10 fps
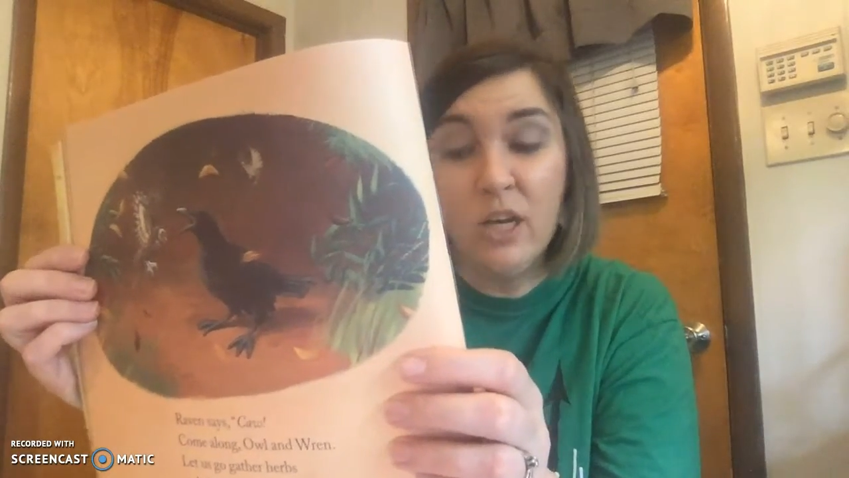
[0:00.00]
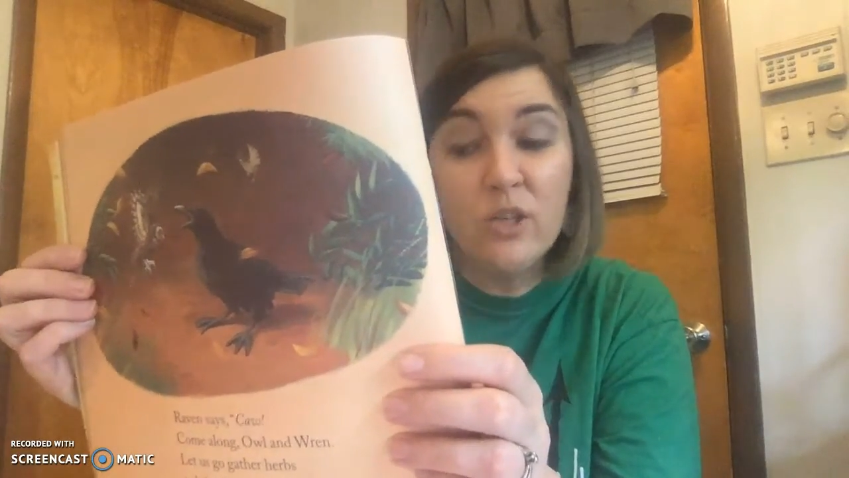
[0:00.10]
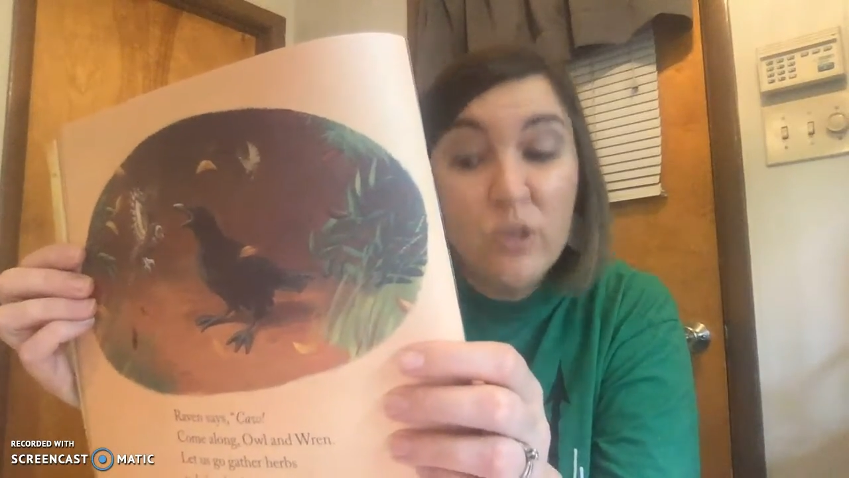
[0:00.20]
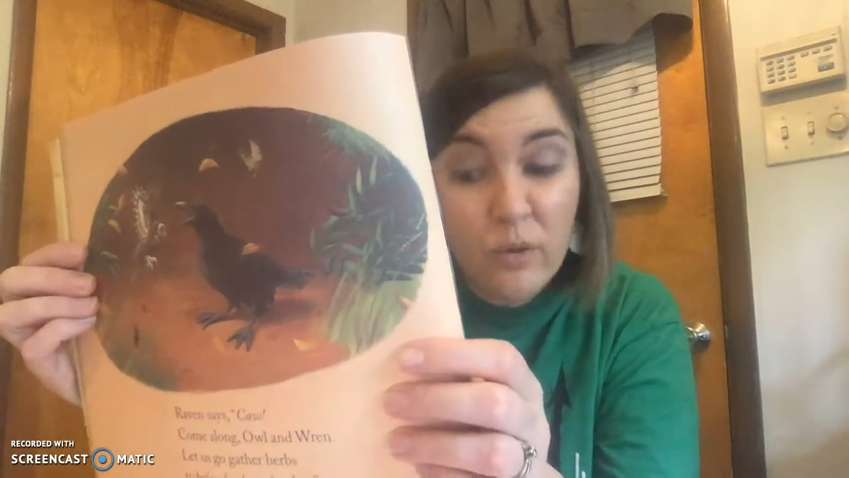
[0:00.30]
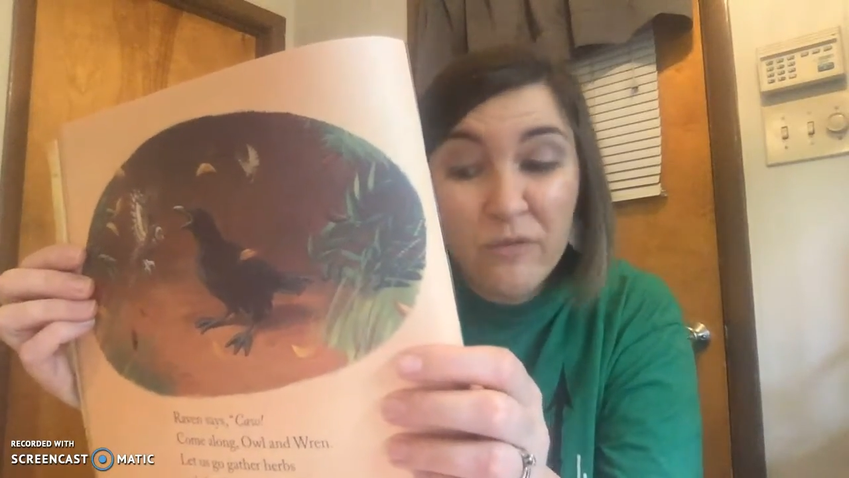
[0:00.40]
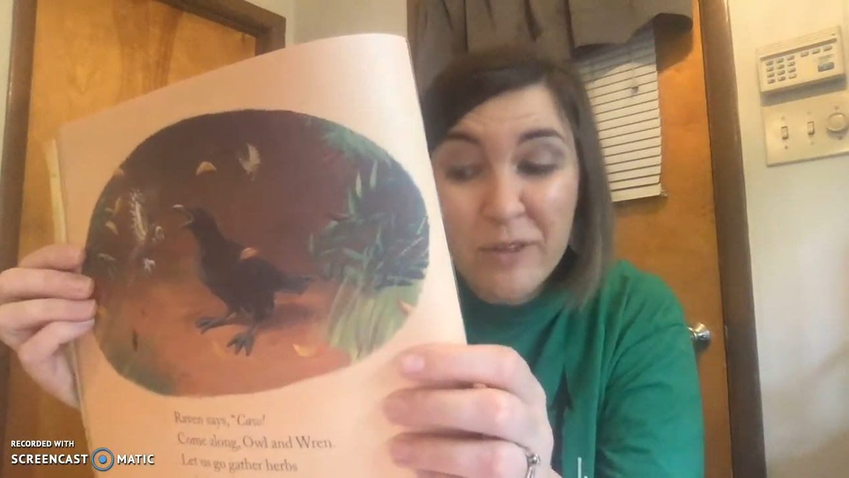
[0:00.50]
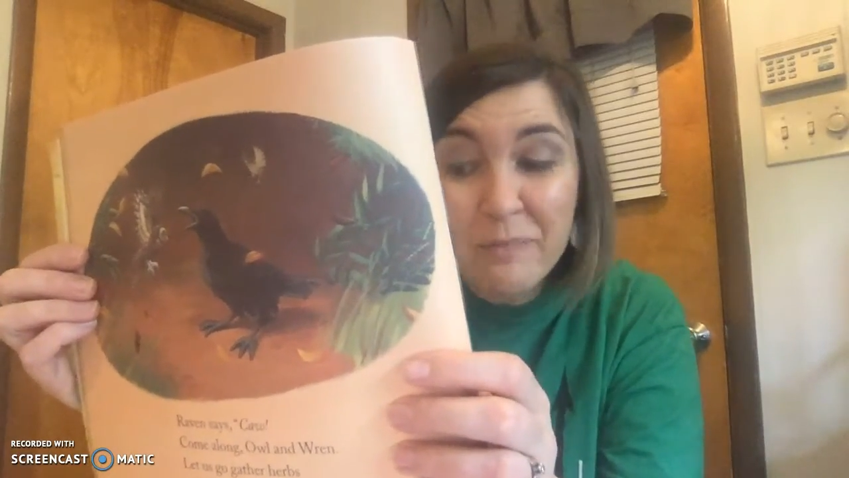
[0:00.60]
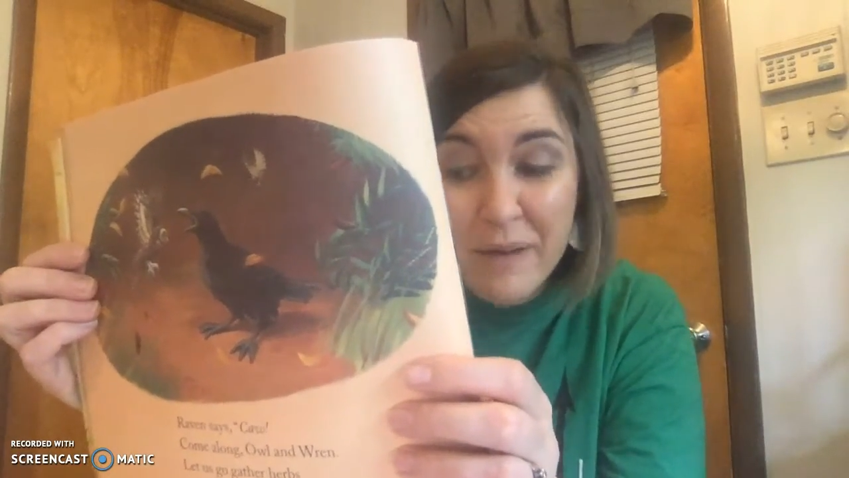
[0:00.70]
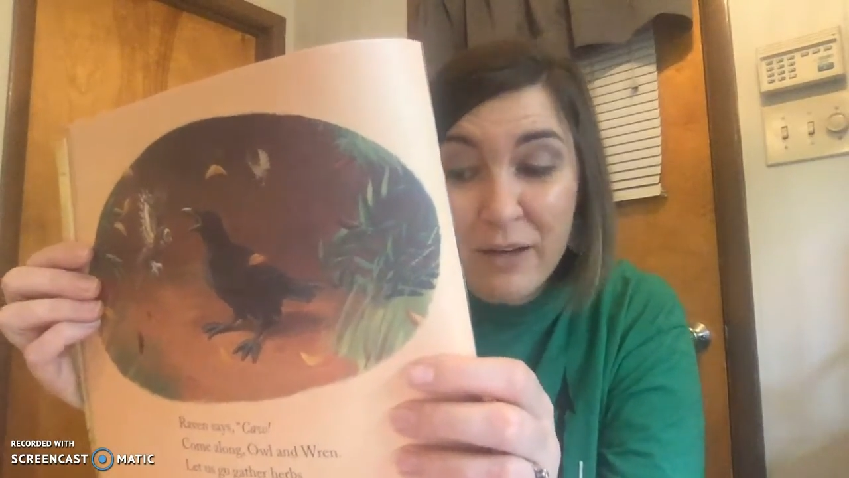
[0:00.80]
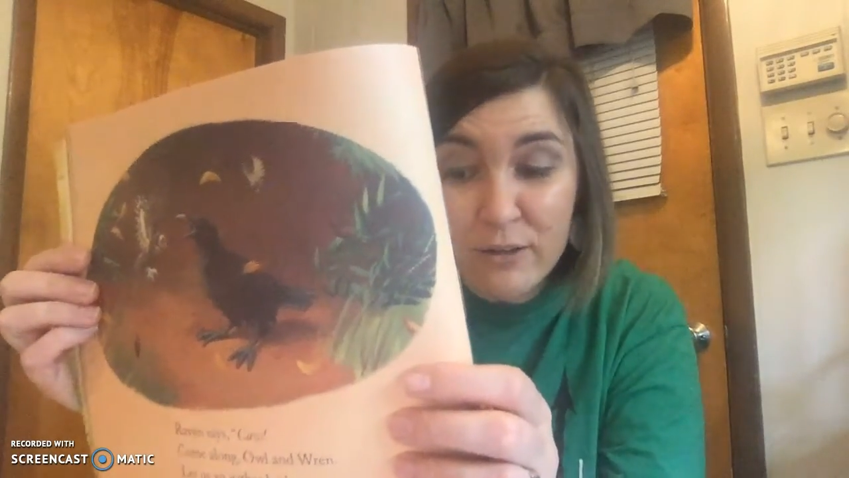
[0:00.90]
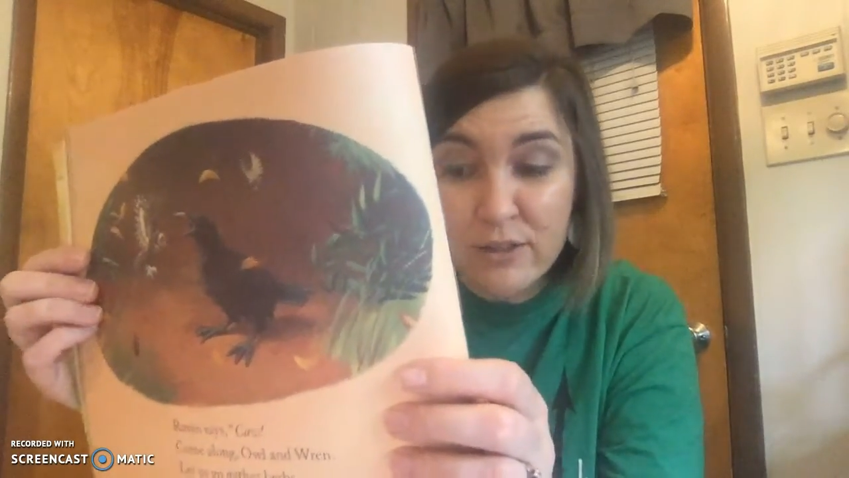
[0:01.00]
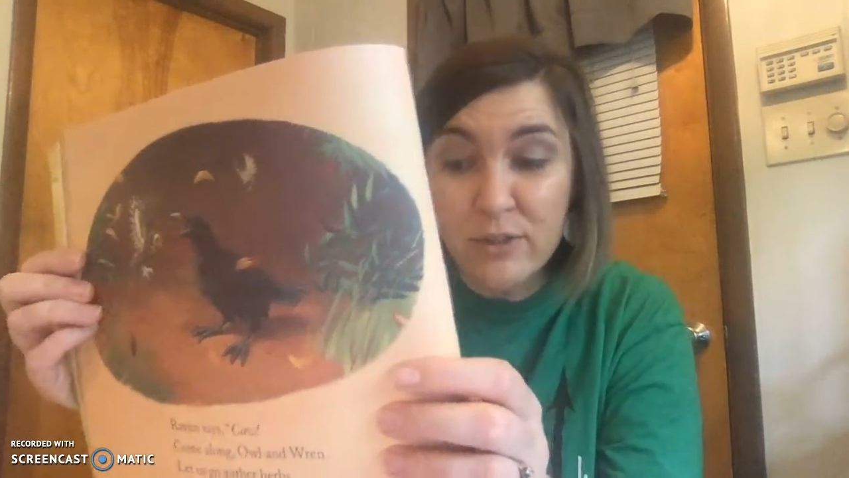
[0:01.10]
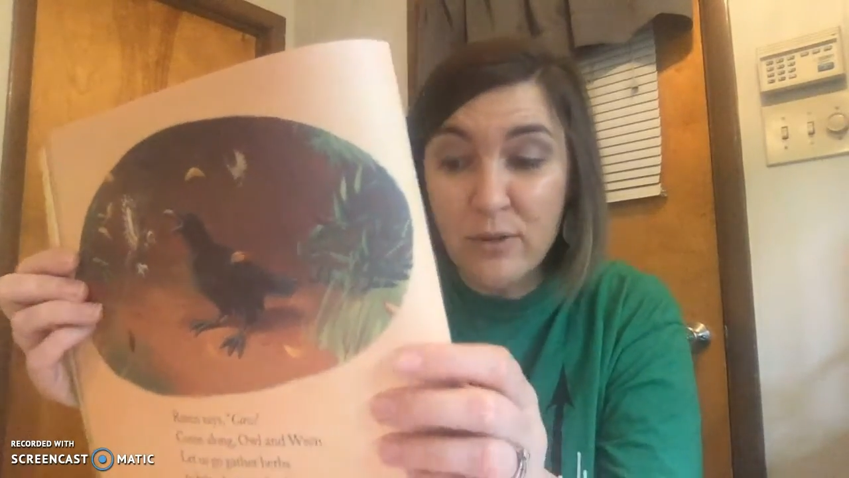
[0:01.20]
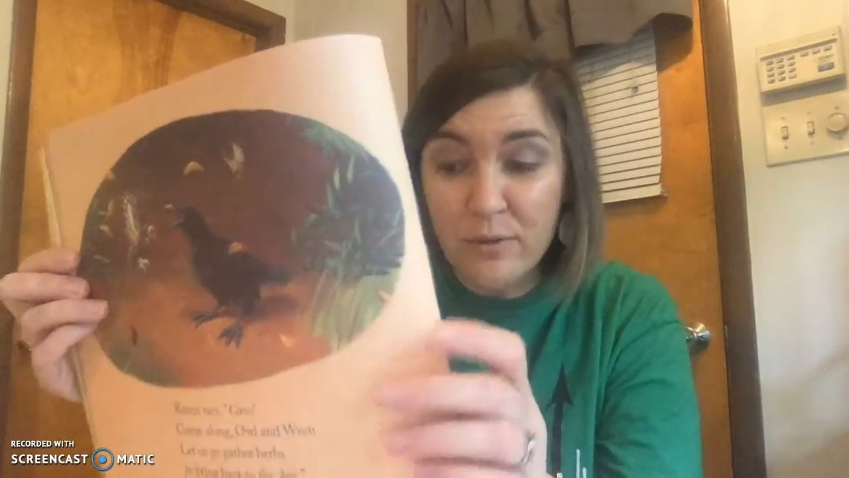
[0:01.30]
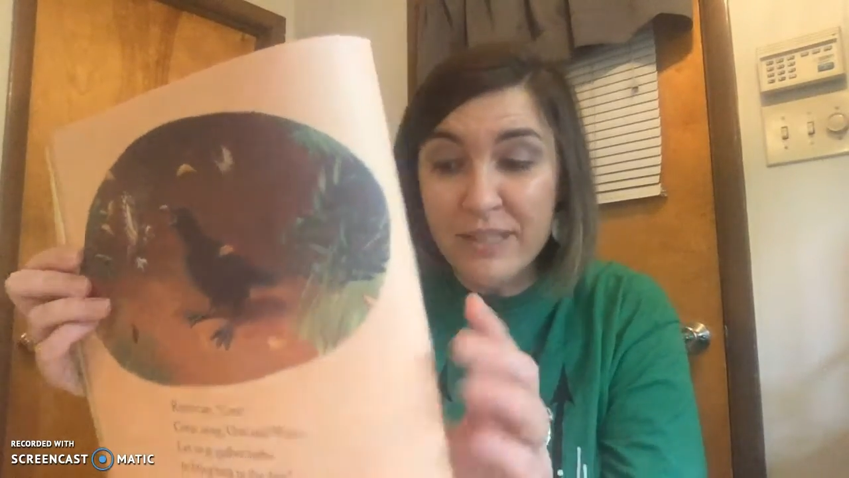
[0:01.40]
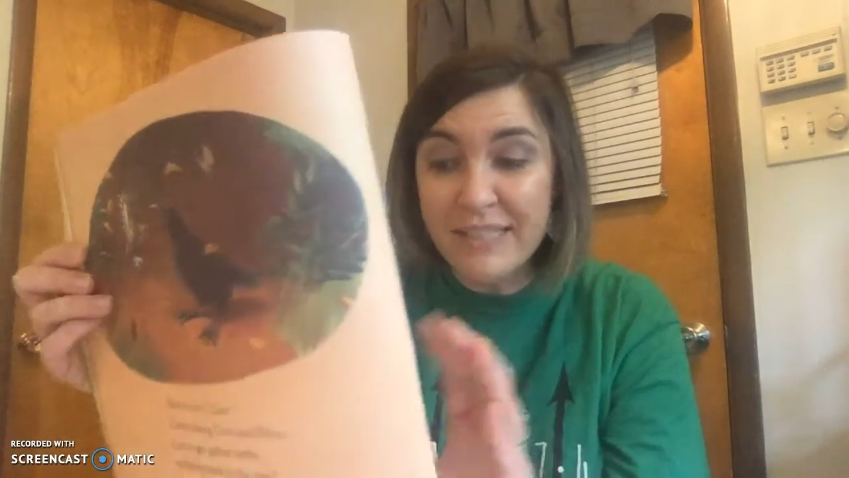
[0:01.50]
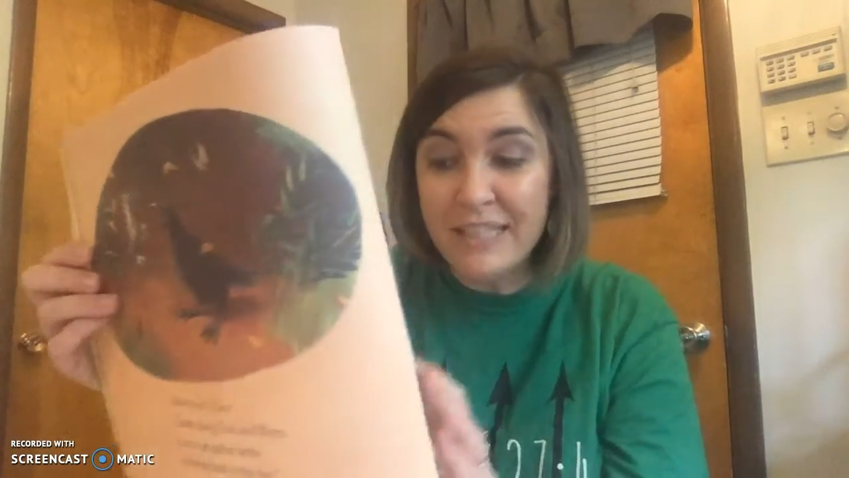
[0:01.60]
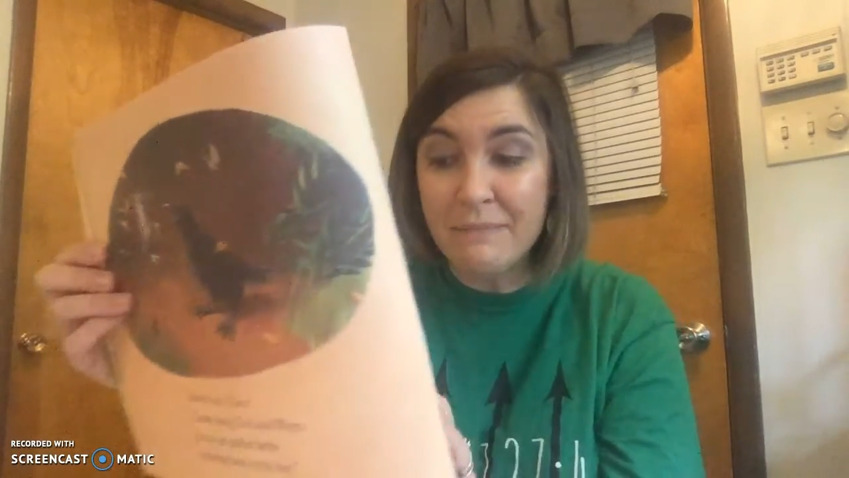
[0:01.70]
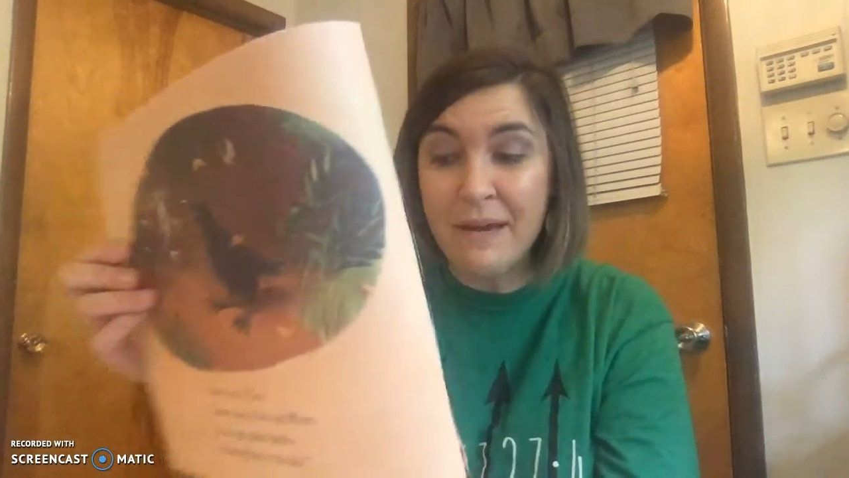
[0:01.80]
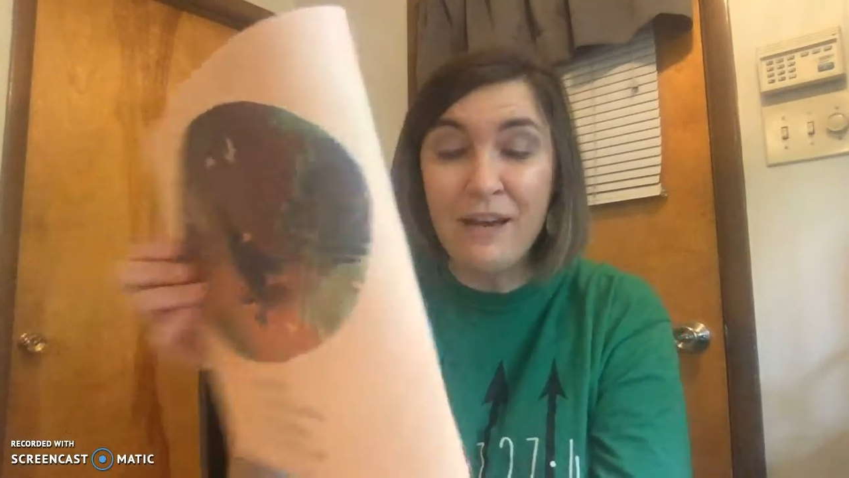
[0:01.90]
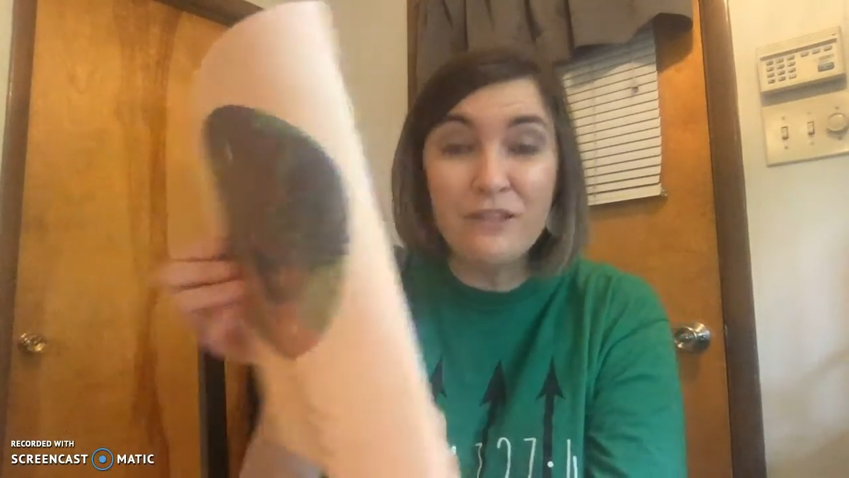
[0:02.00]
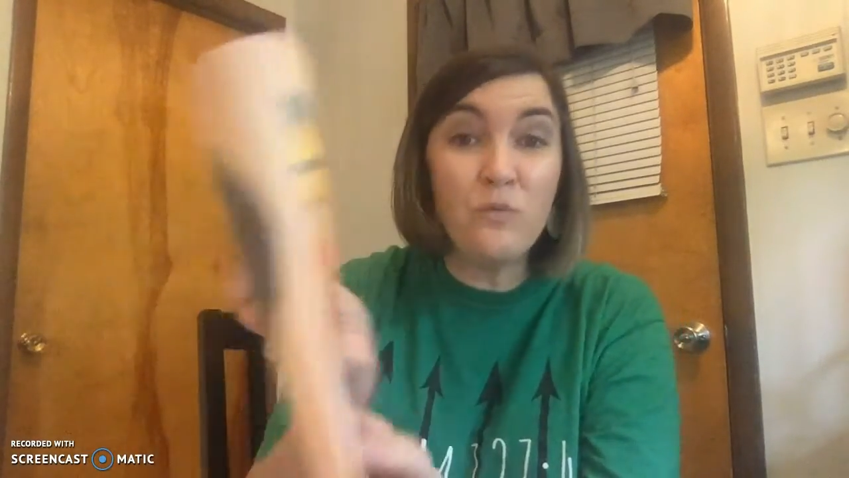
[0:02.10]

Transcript: You'll feel better soon, says Mouse,